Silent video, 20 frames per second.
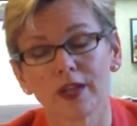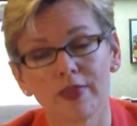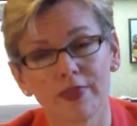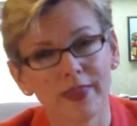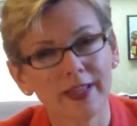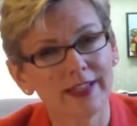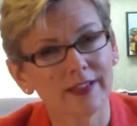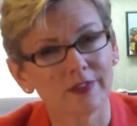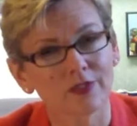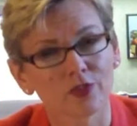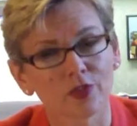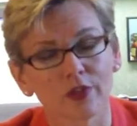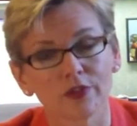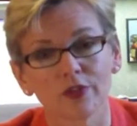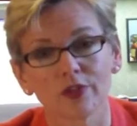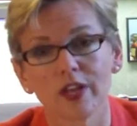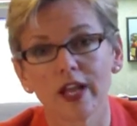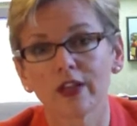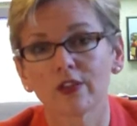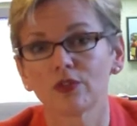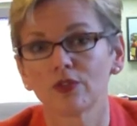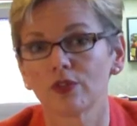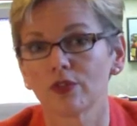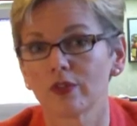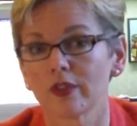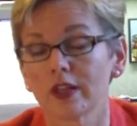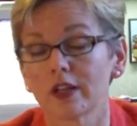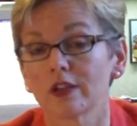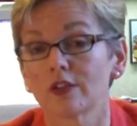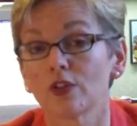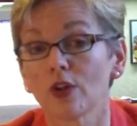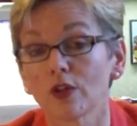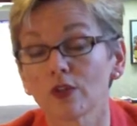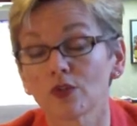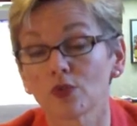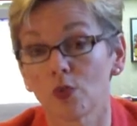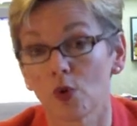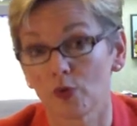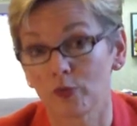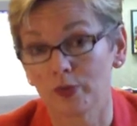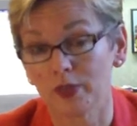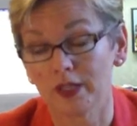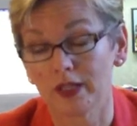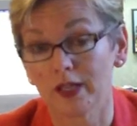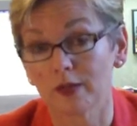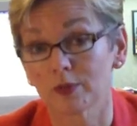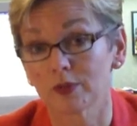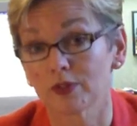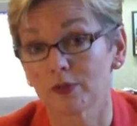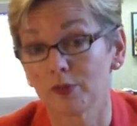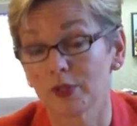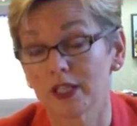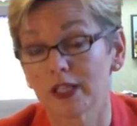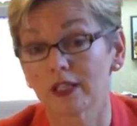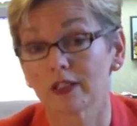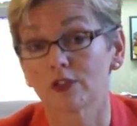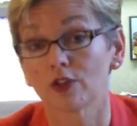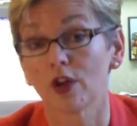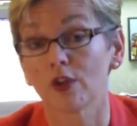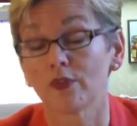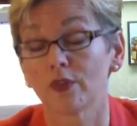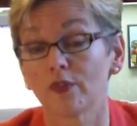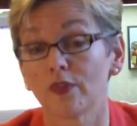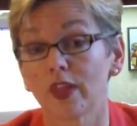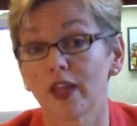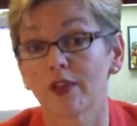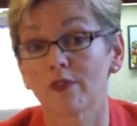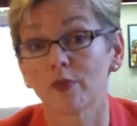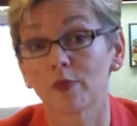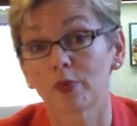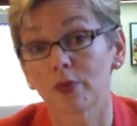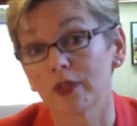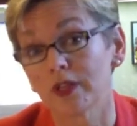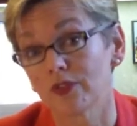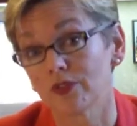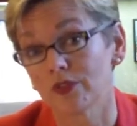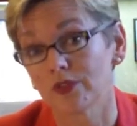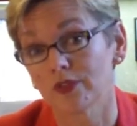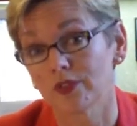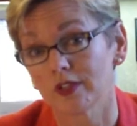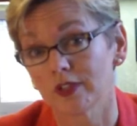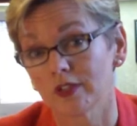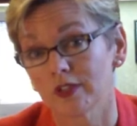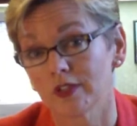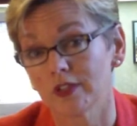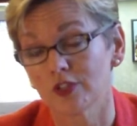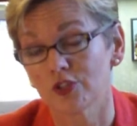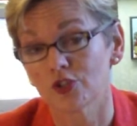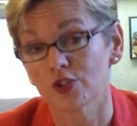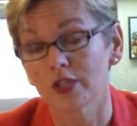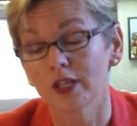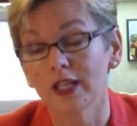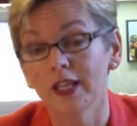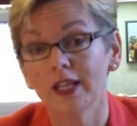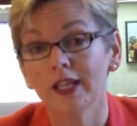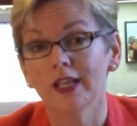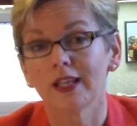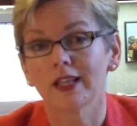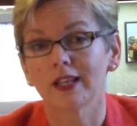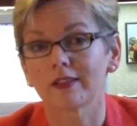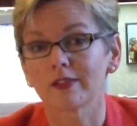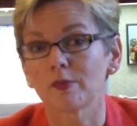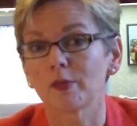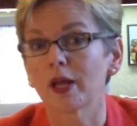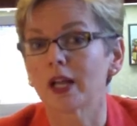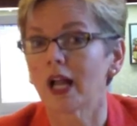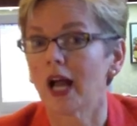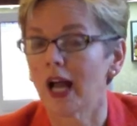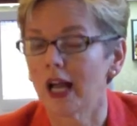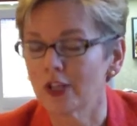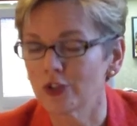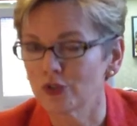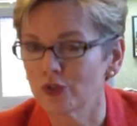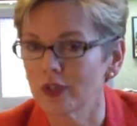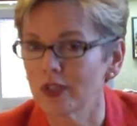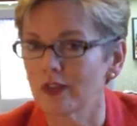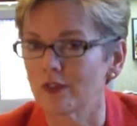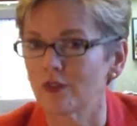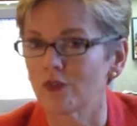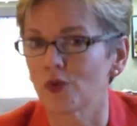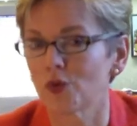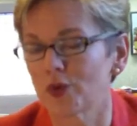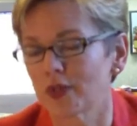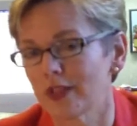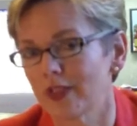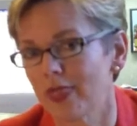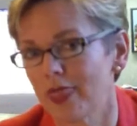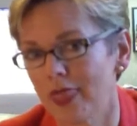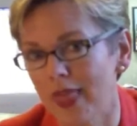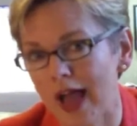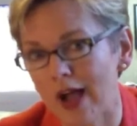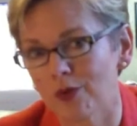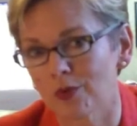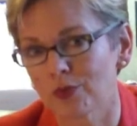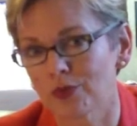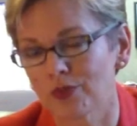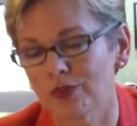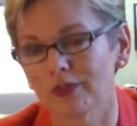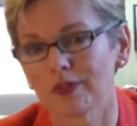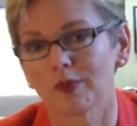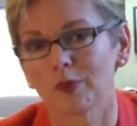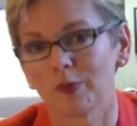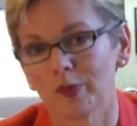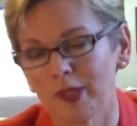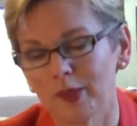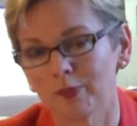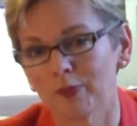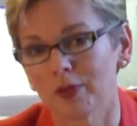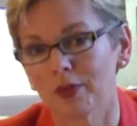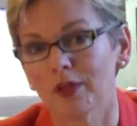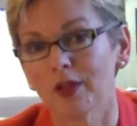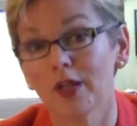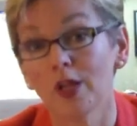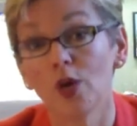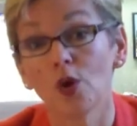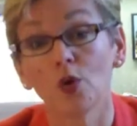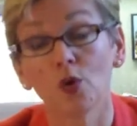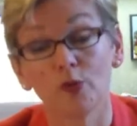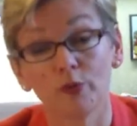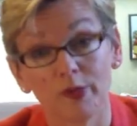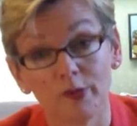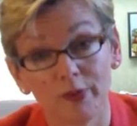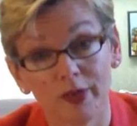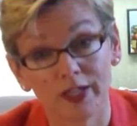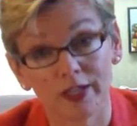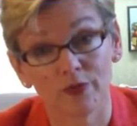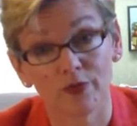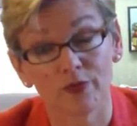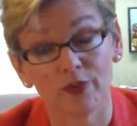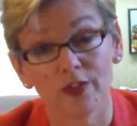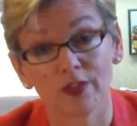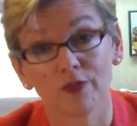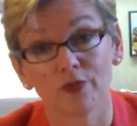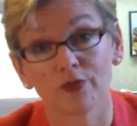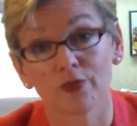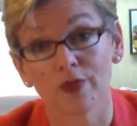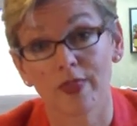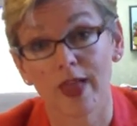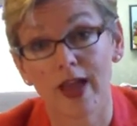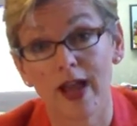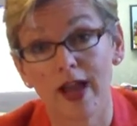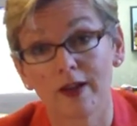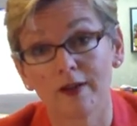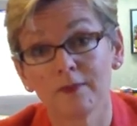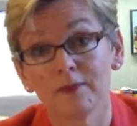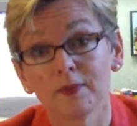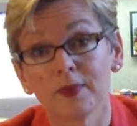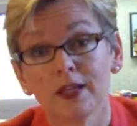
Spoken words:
I think it starts next year that adults won't be able to be kicked off if they have a pre-existing condition. That's about 140,000 people will be benefited for that.